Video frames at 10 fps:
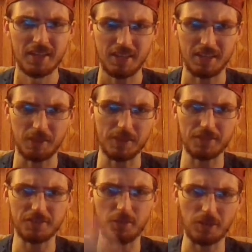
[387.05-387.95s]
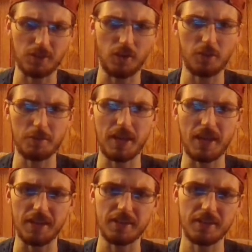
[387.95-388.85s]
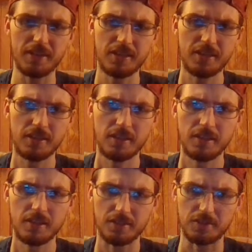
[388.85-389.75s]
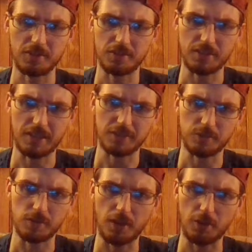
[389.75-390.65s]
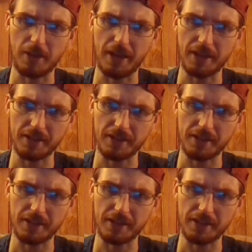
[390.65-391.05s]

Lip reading: And then we get someone in carbonite. It's a nice little callback.